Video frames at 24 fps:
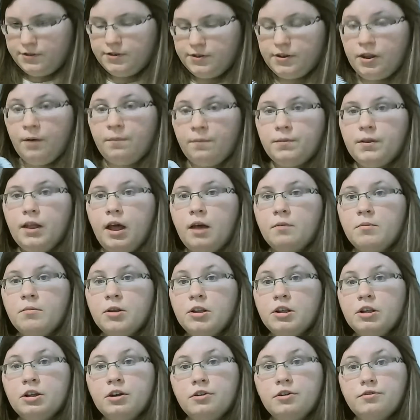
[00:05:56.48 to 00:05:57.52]
sometime
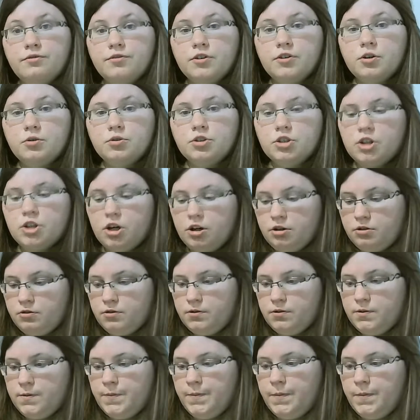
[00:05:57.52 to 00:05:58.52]
in the near future.